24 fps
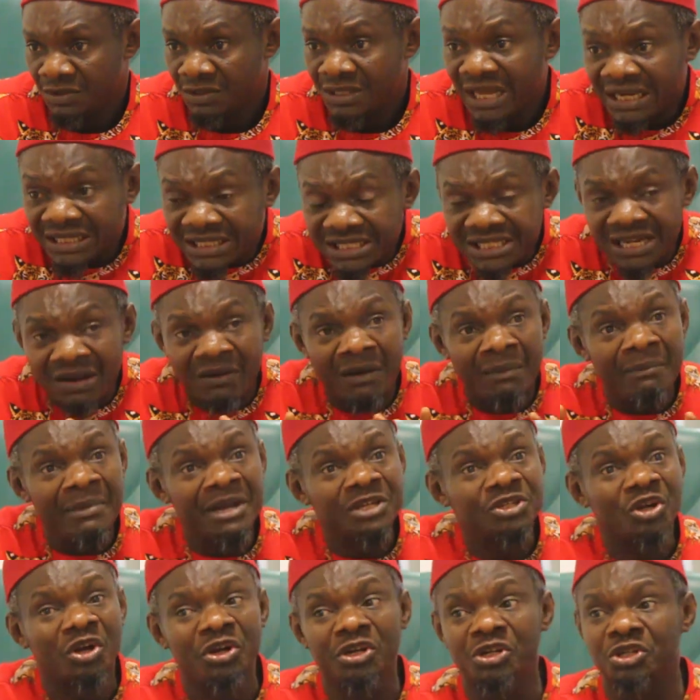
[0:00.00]
That is our
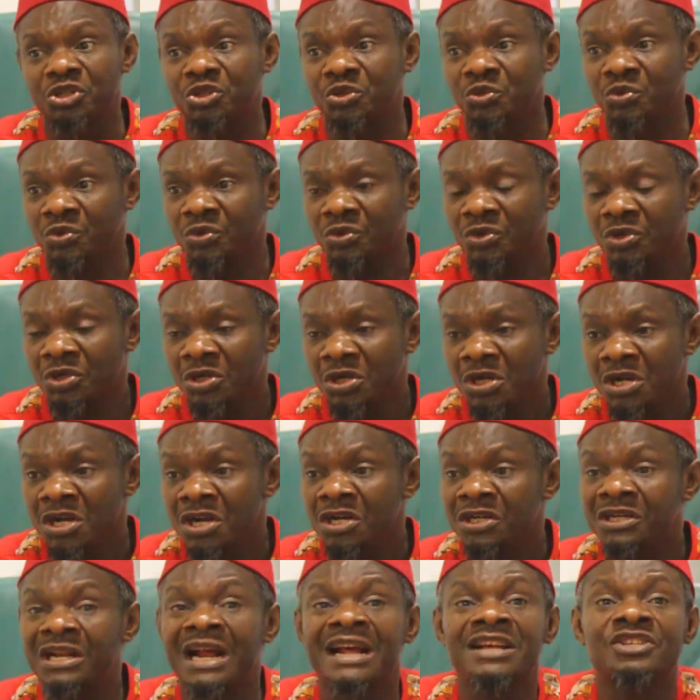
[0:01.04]
major issue.
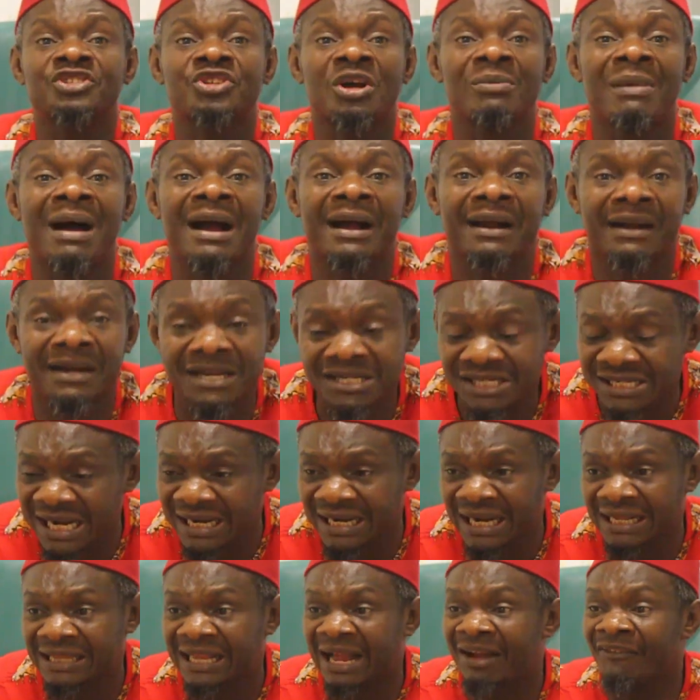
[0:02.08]
There is some
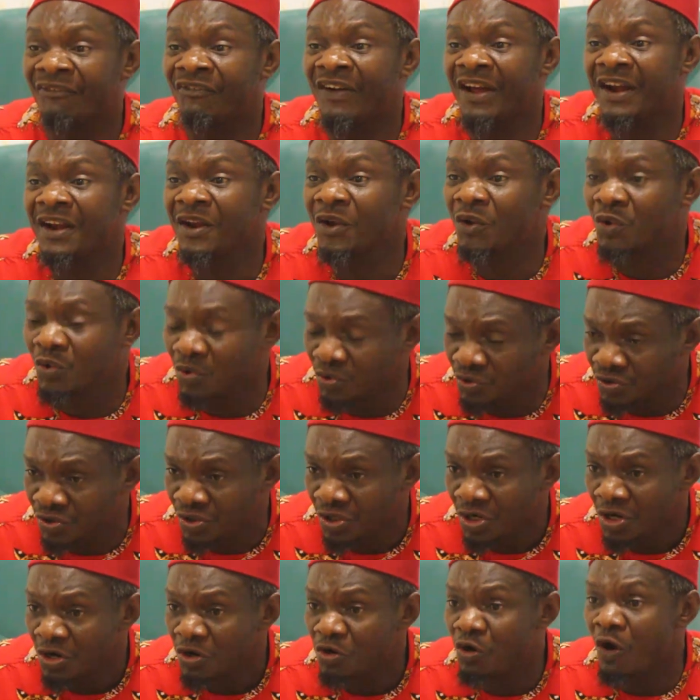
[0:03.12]
Christian that are very good,
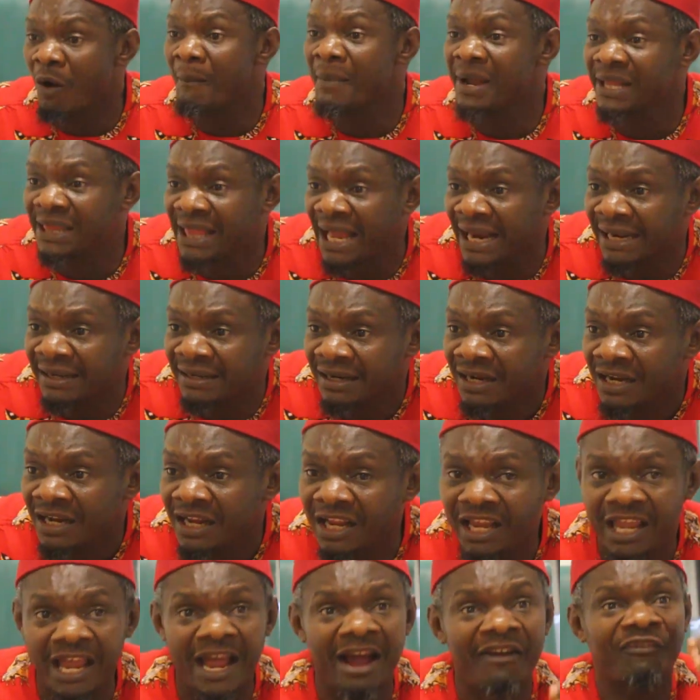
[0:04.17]
committed,
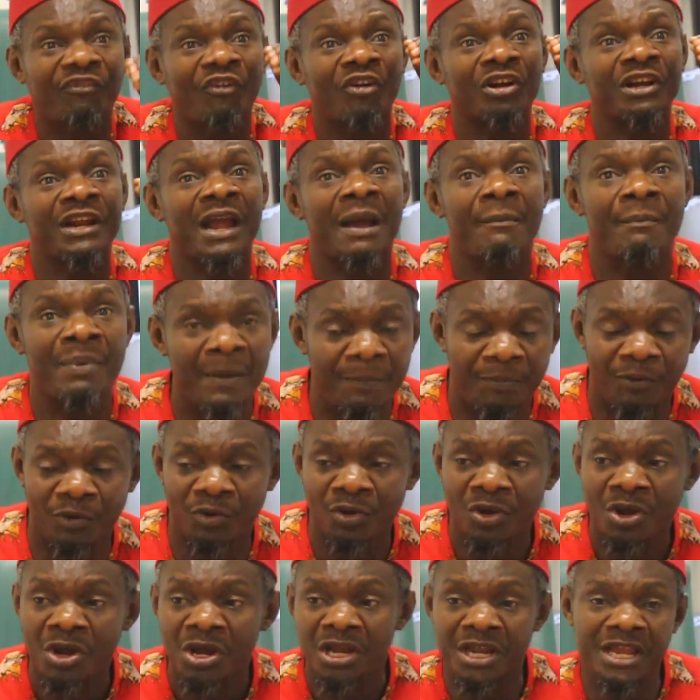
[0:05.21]
care for their
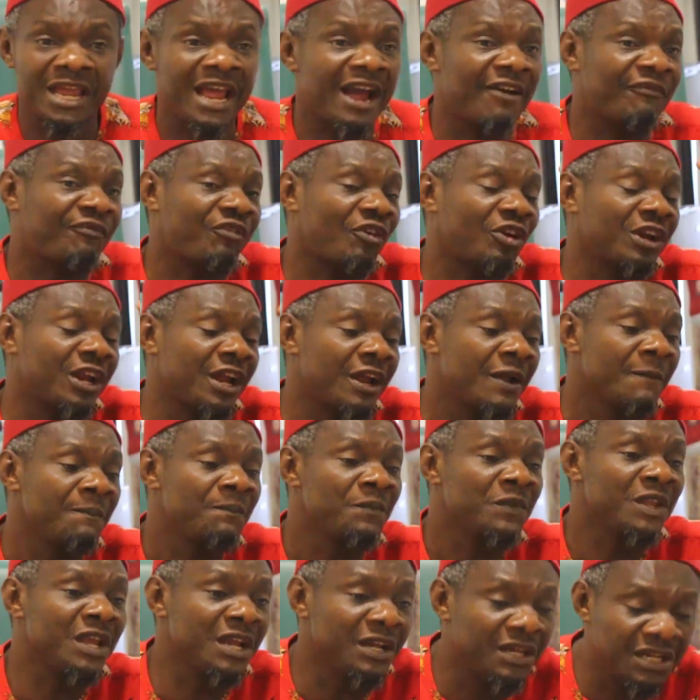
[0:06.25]
people, care for the
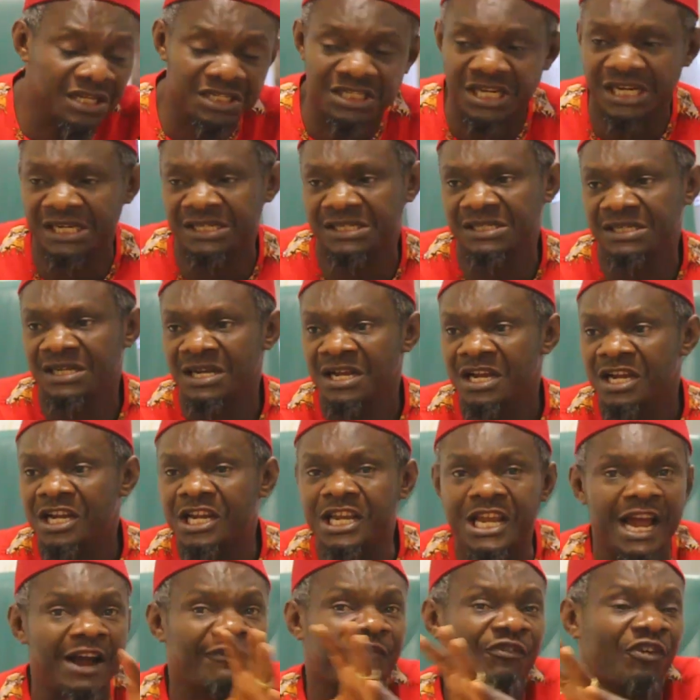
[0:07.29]
indigent,
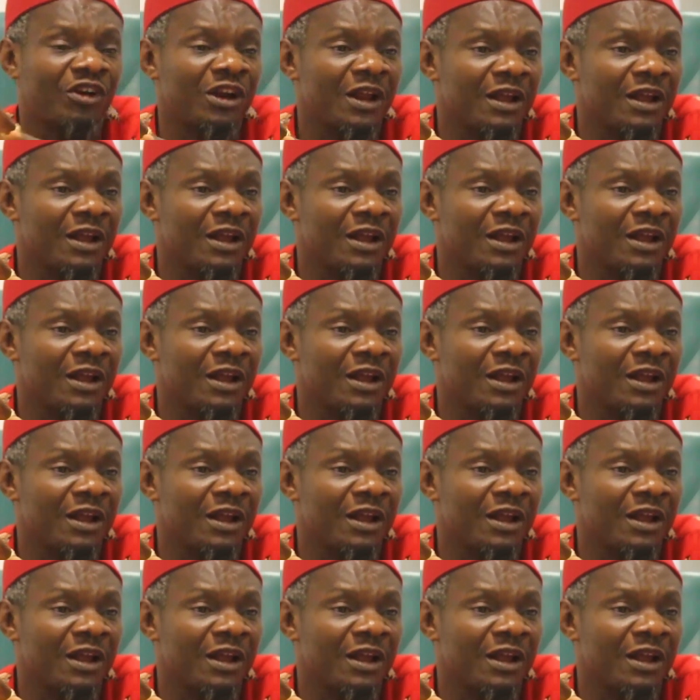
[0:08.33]
care for